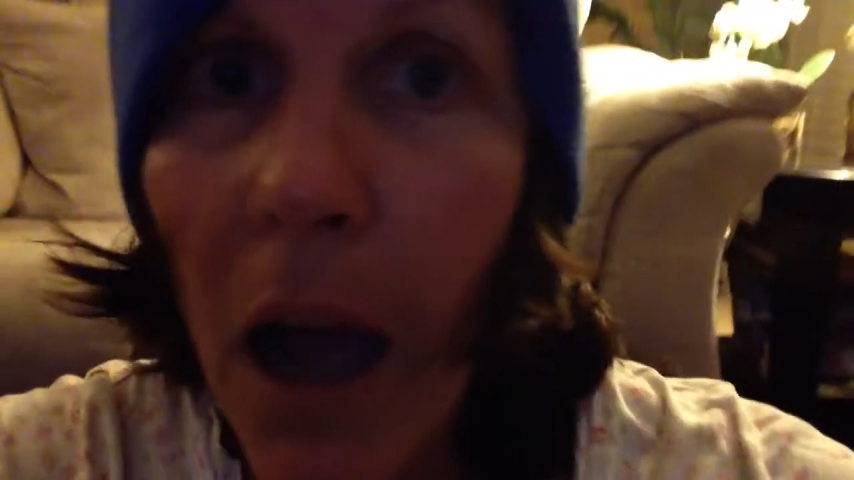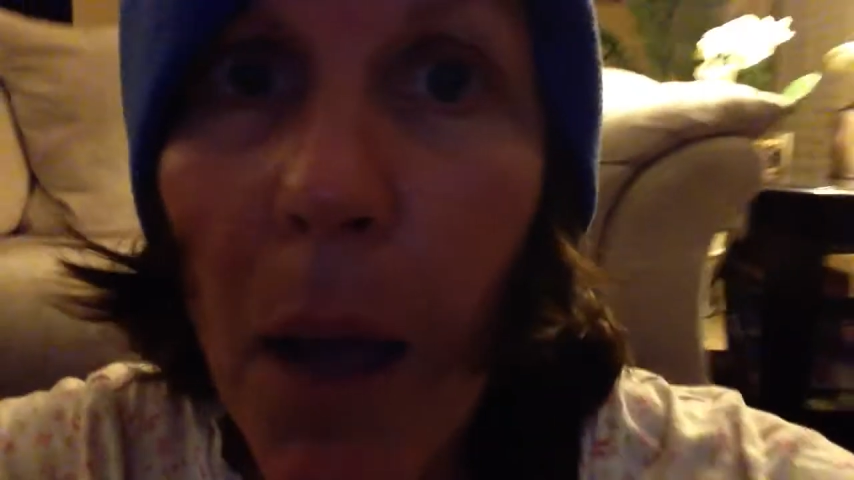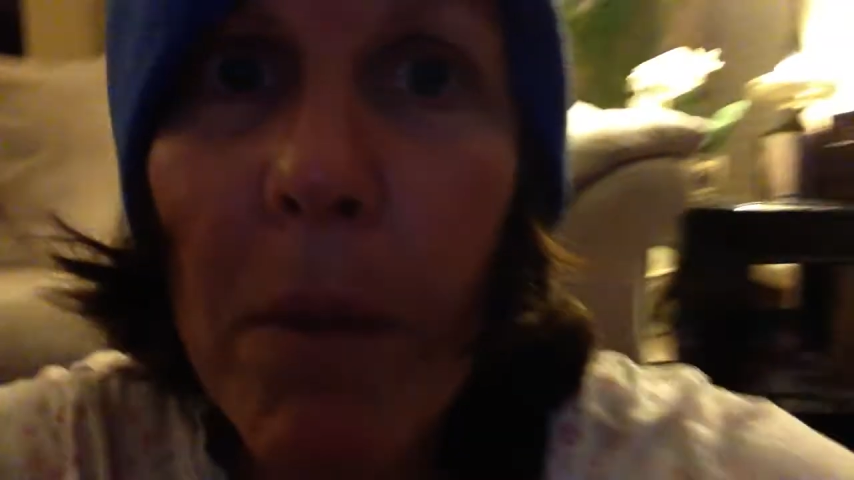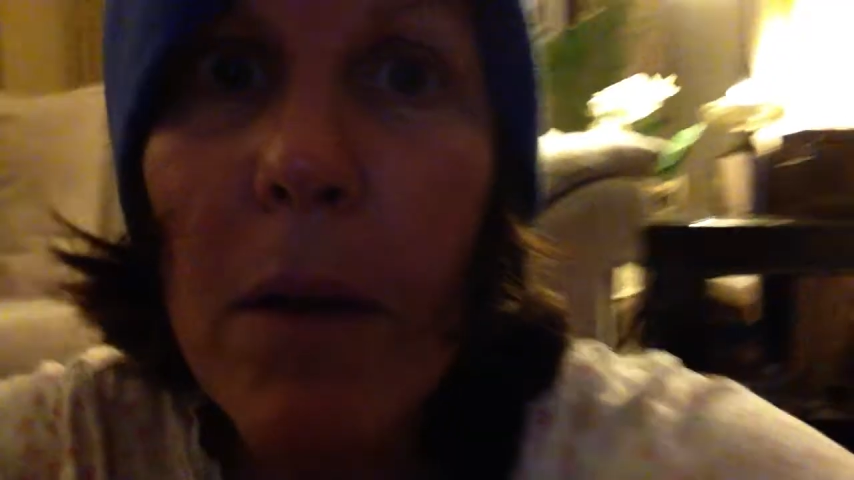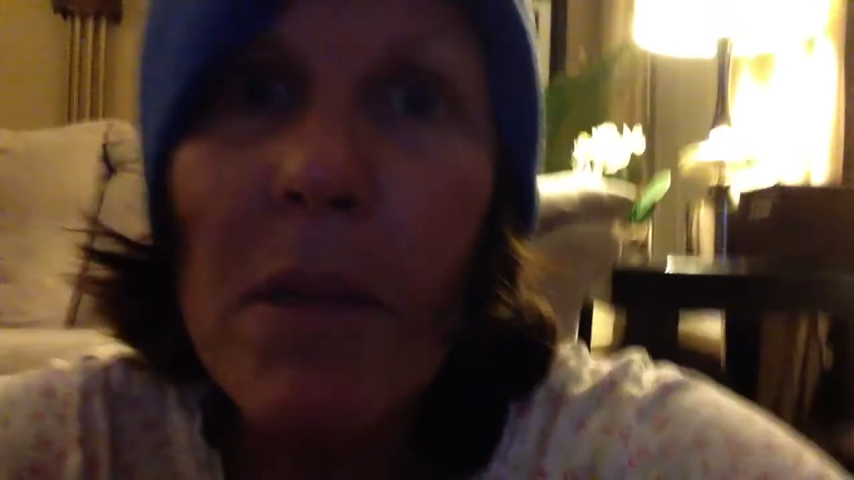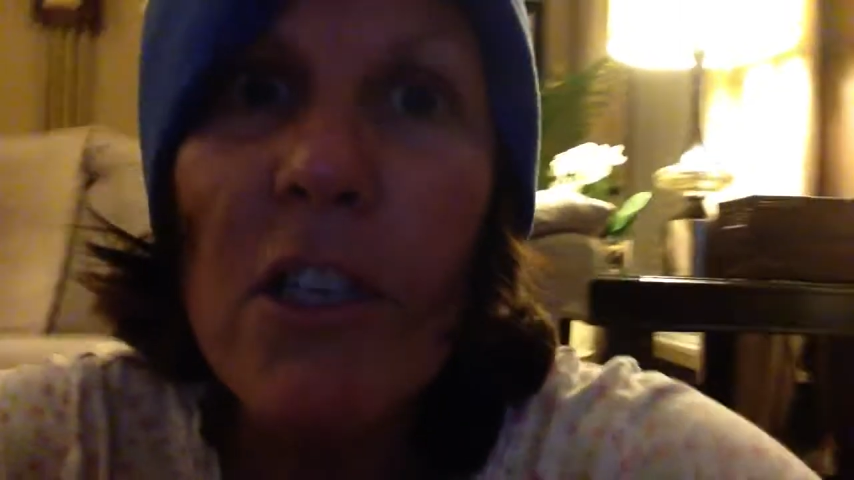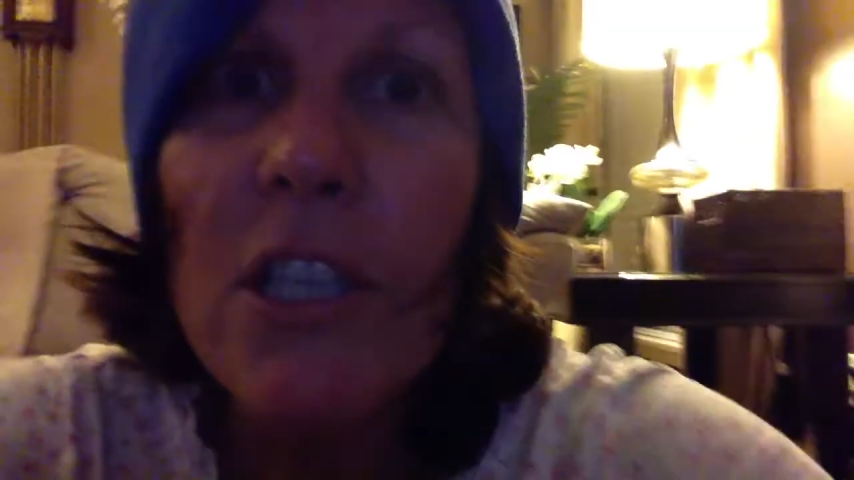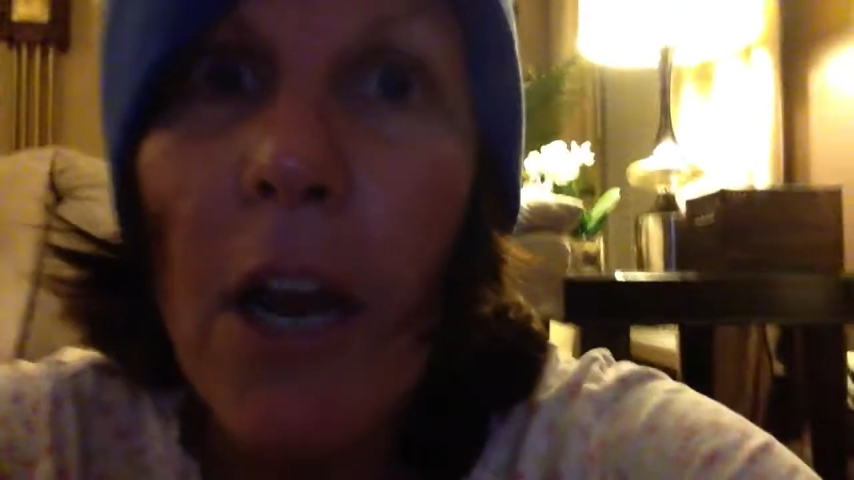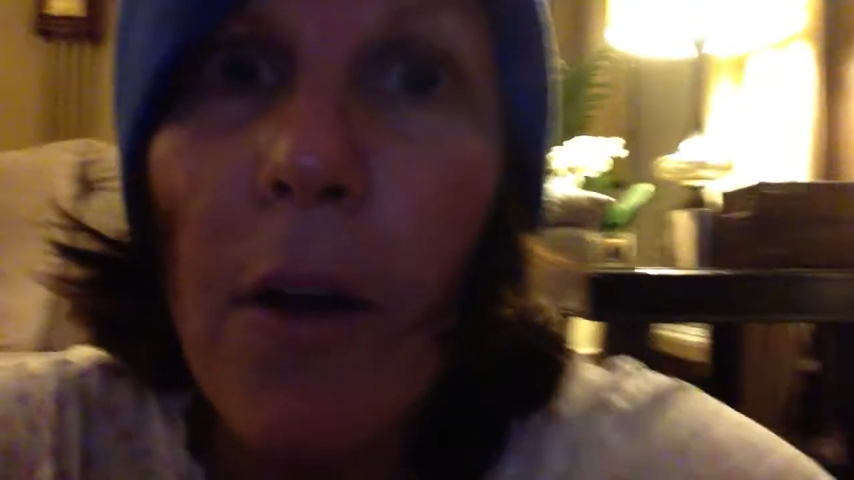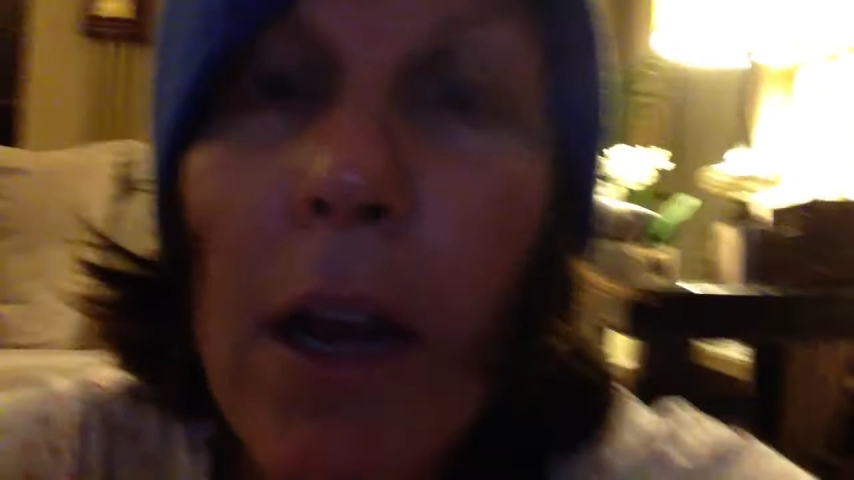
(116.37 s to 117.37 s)
I'm going to be
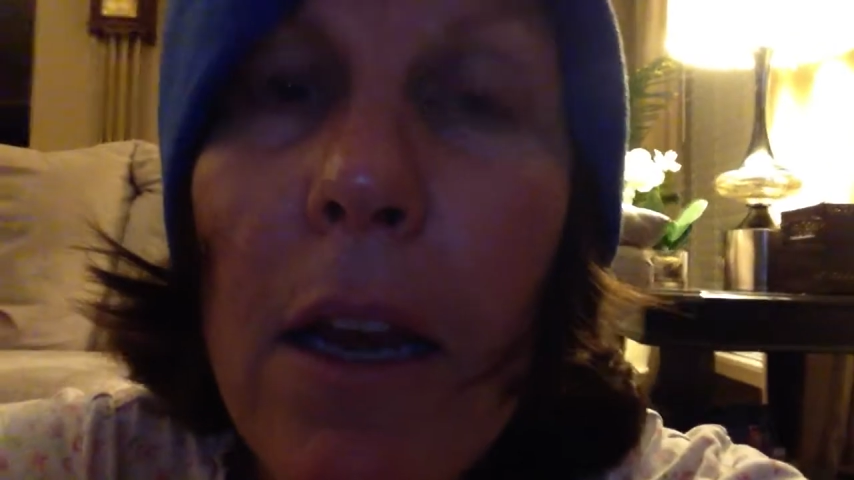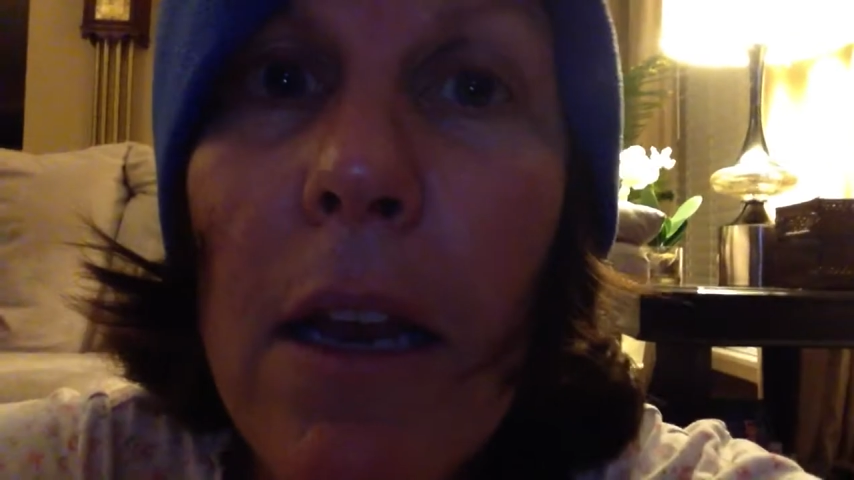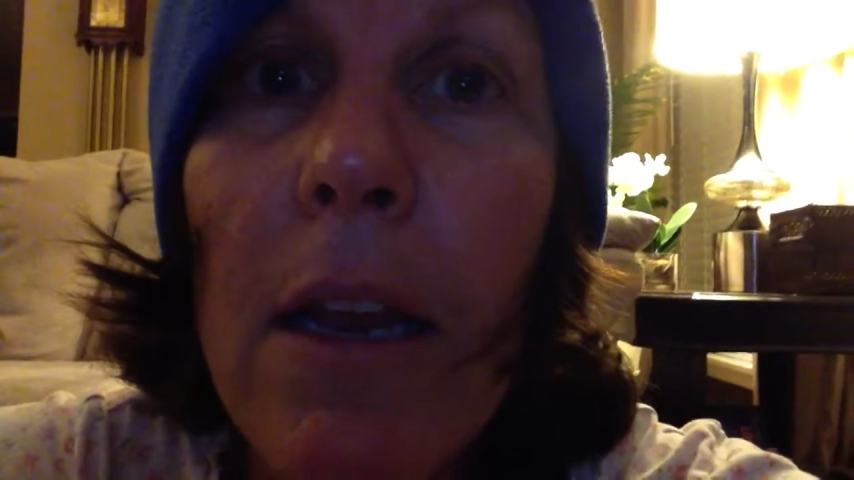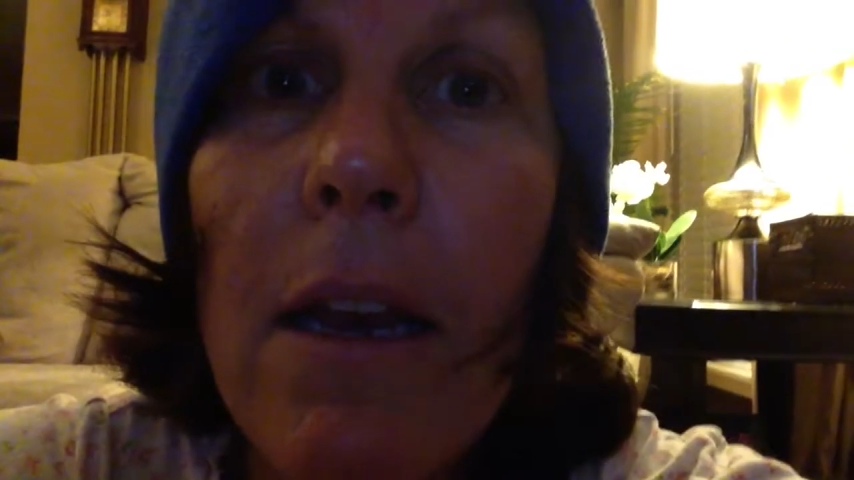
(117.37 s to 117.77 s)
sharing